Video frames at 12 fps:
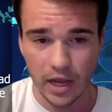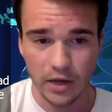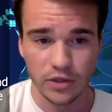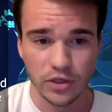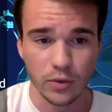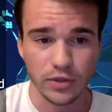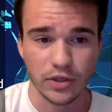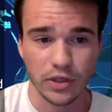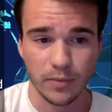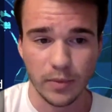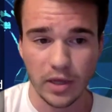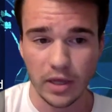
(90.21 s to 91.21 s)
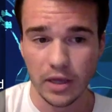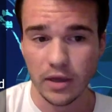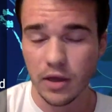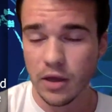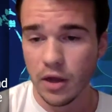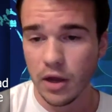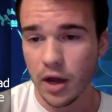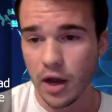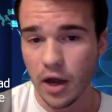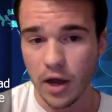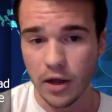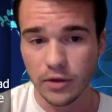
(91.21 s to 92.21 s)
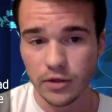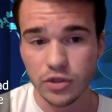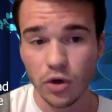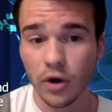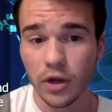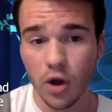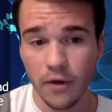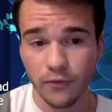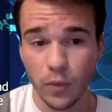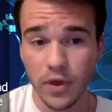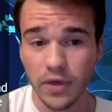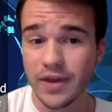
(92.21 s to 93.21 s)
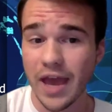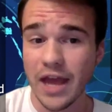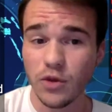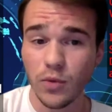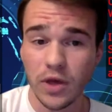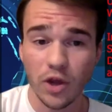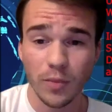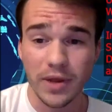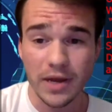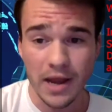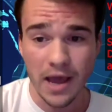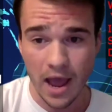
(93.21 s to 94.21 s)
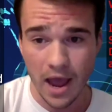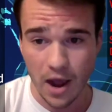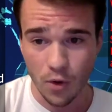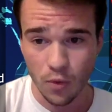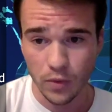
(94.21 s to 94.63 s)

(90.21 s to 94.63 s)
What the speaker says: And so it's going to be starting off with Can You Hear Me Now,